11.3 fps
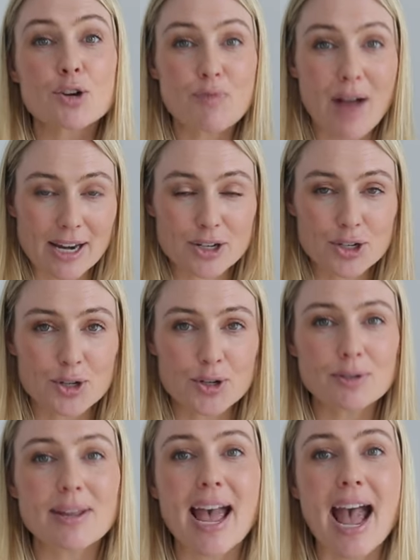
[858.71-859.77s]

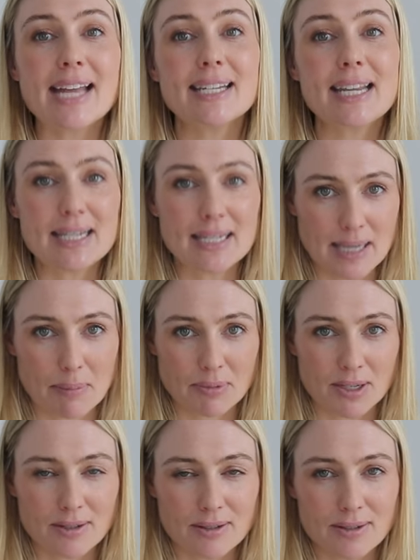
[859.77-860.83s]
gratitude, and
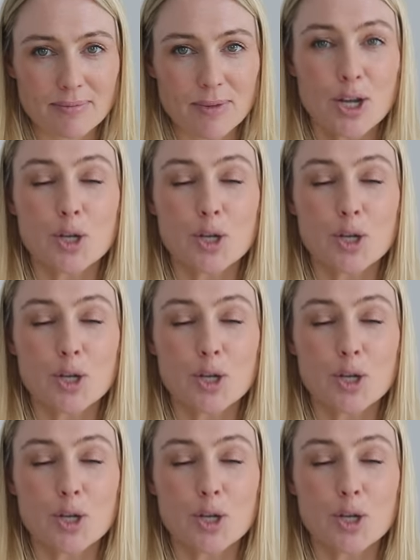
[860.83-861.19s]
acceptance.